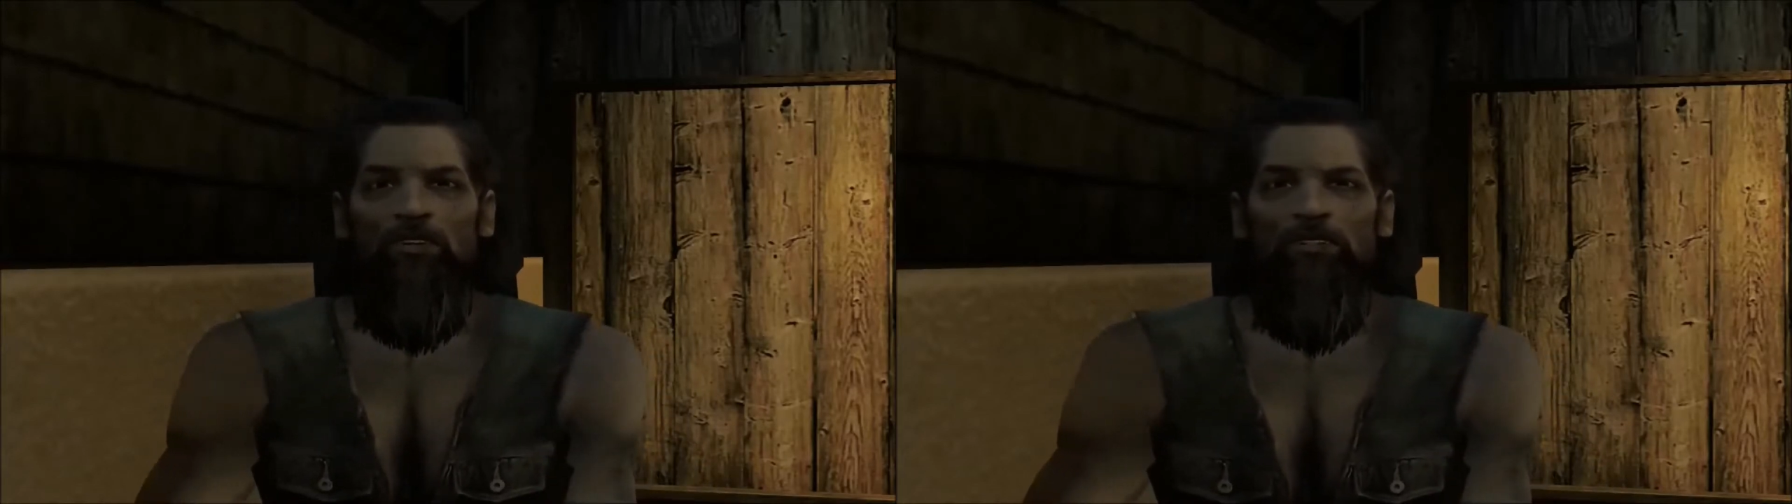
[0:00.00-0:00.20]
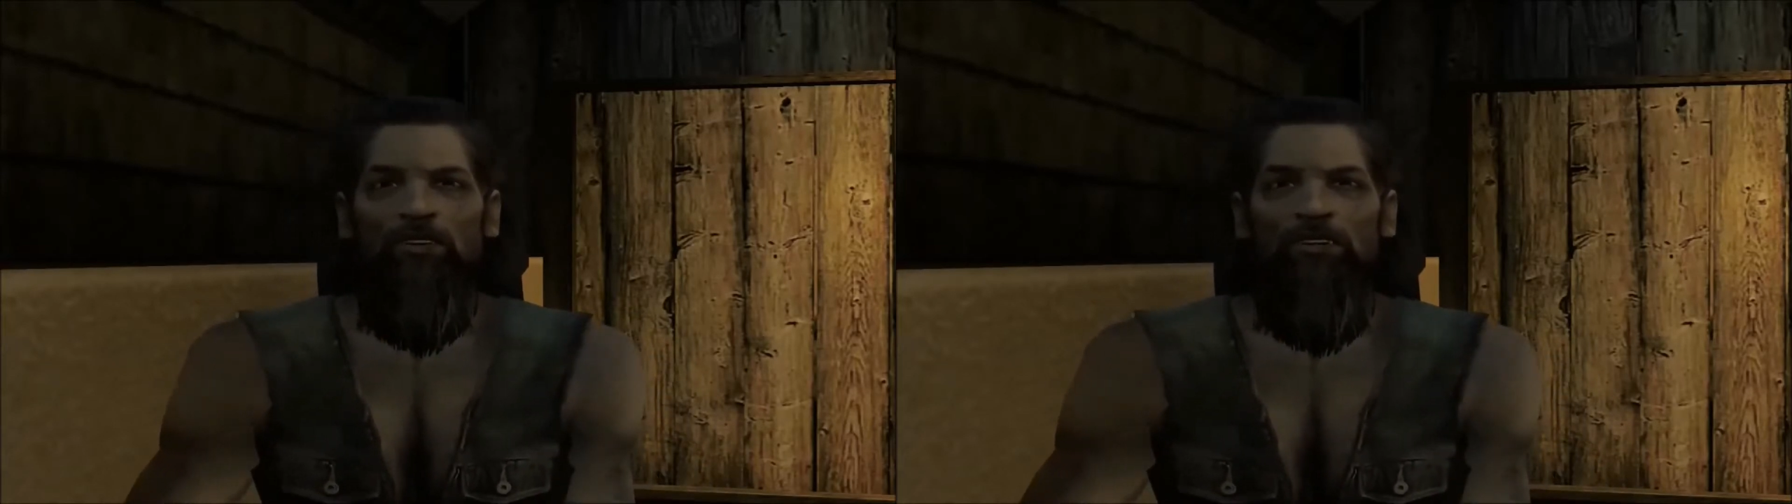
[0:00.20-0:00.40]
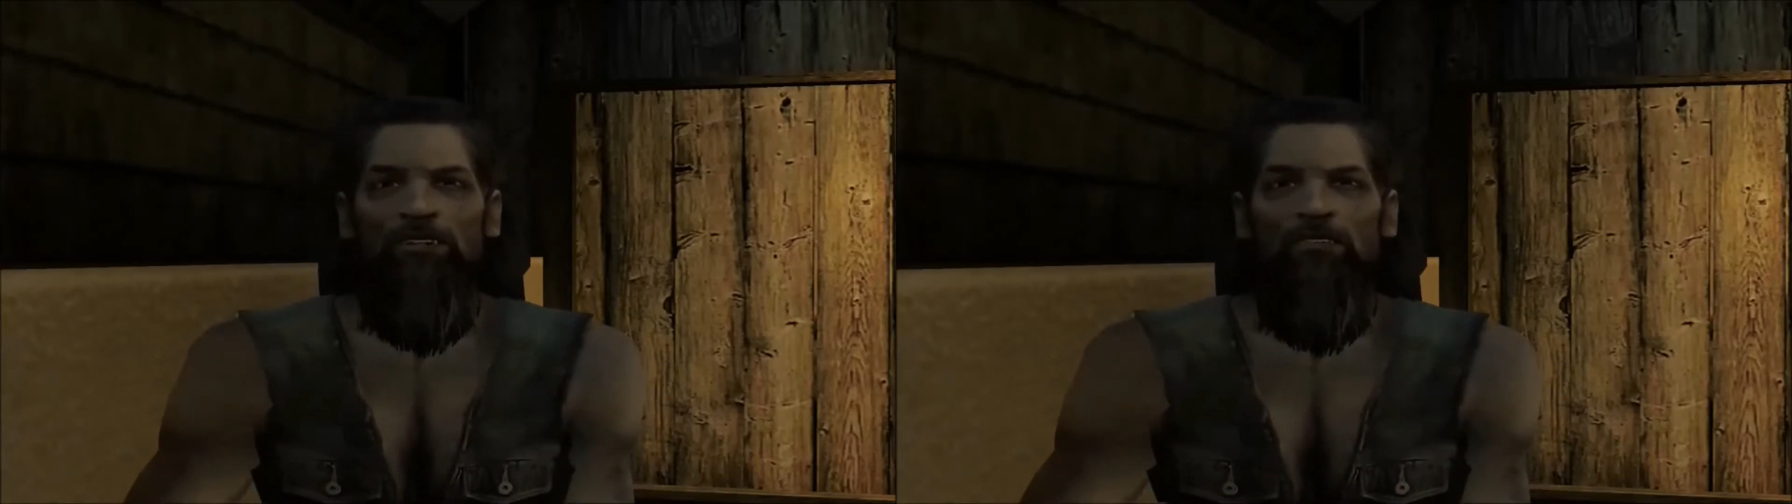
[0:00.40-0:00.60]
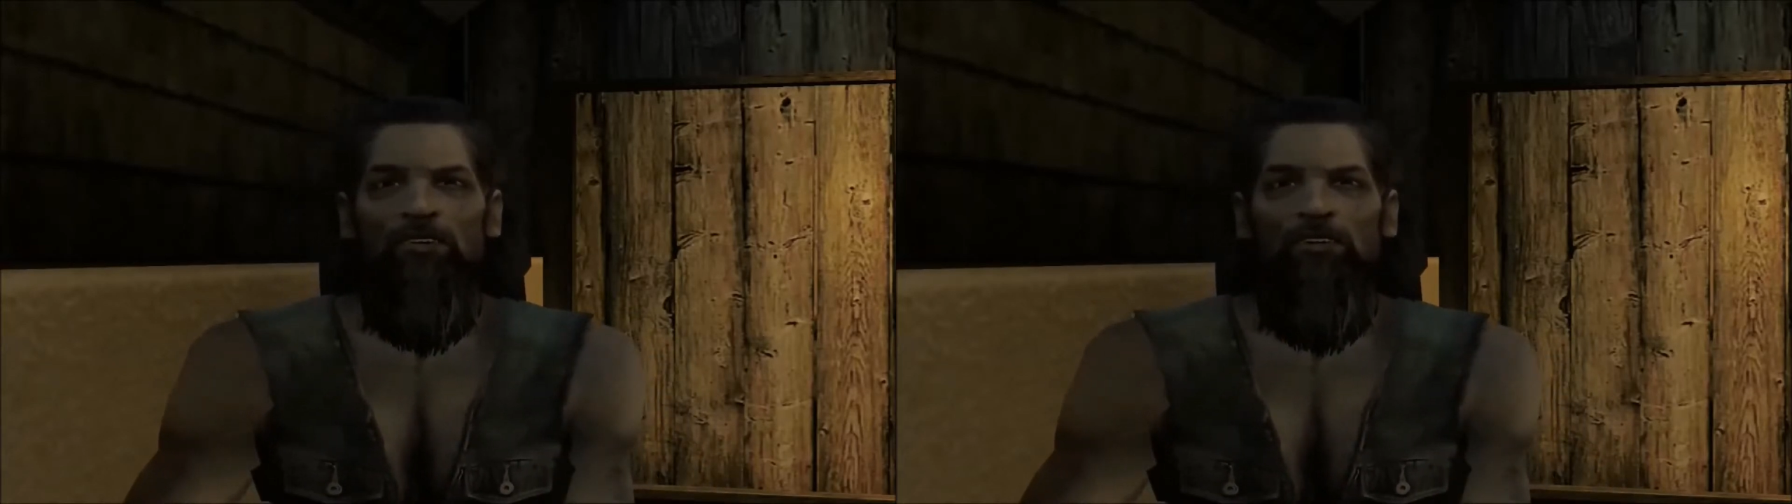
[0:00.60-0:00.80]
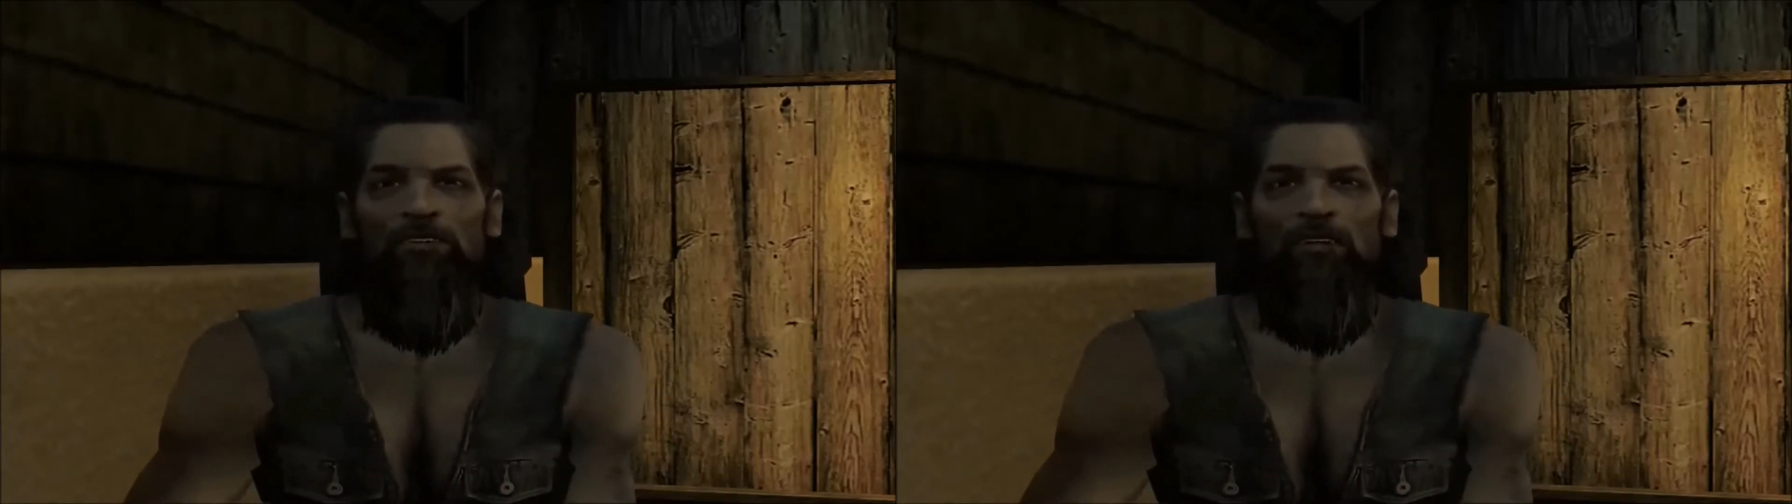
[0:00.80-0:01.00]
Don't worry if
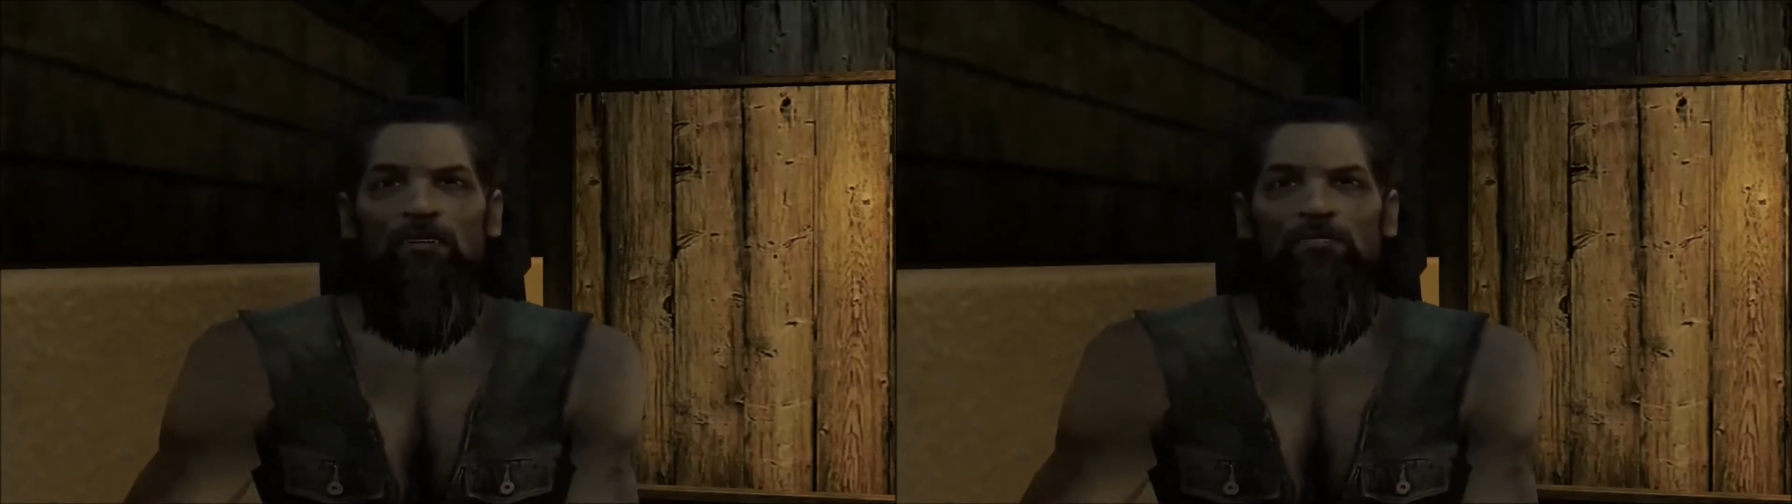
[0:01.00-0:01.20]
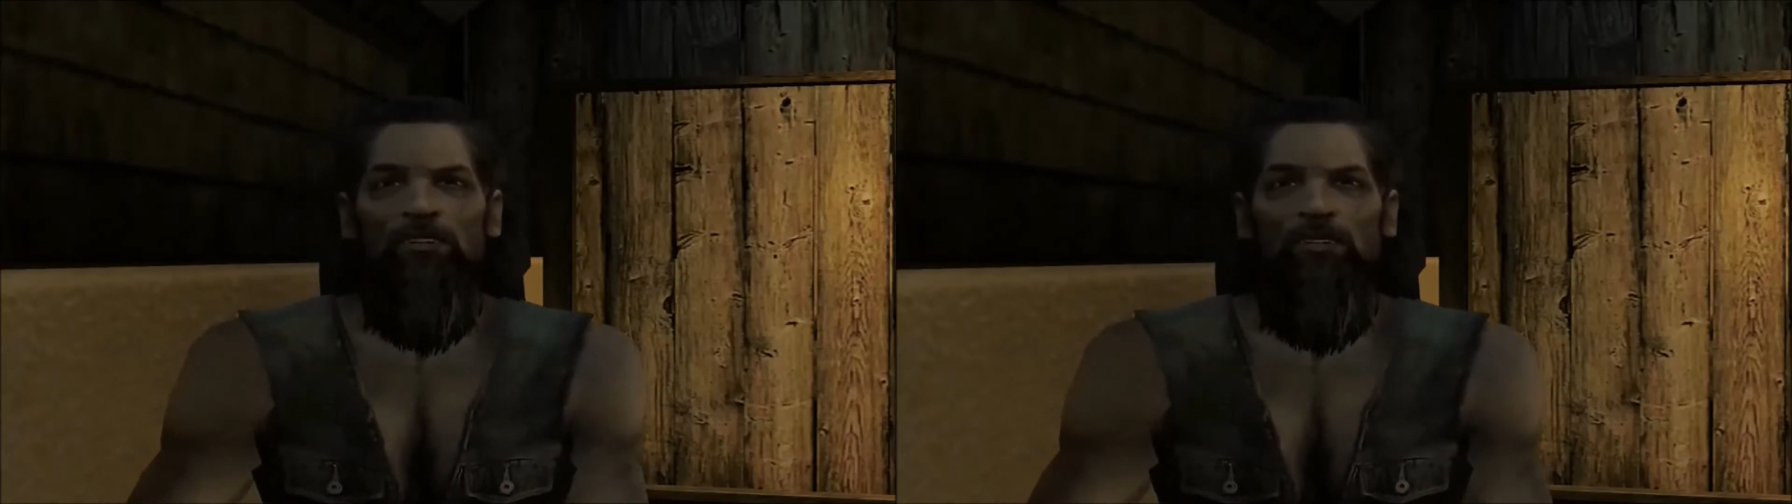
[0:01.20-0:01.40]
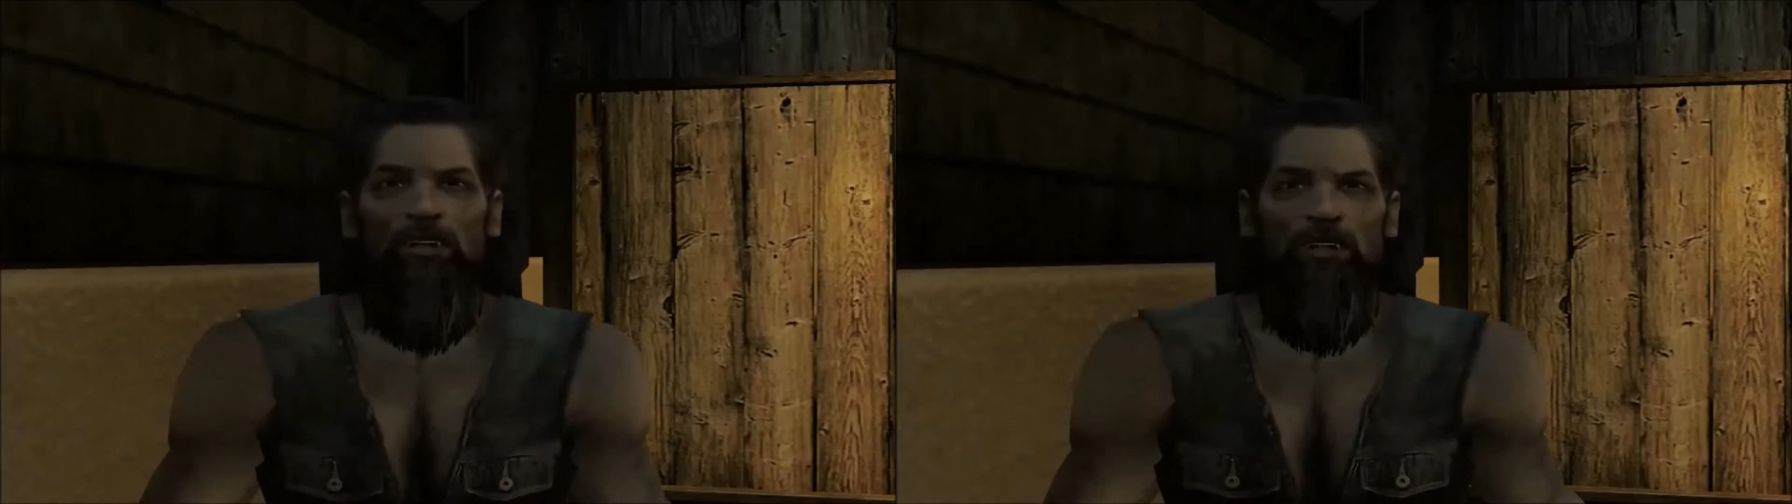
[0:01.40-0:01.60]
you weren't captain